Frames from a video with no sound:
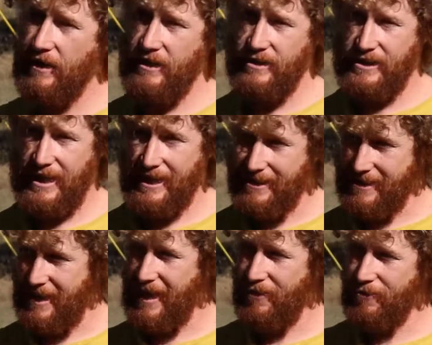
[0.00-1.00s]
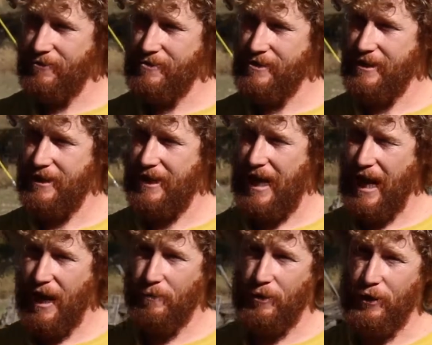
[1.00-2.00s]
and then takes nails and a
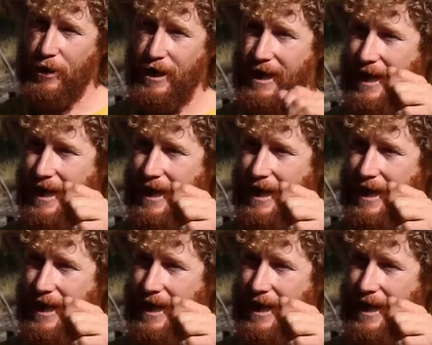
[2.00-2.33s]
hammer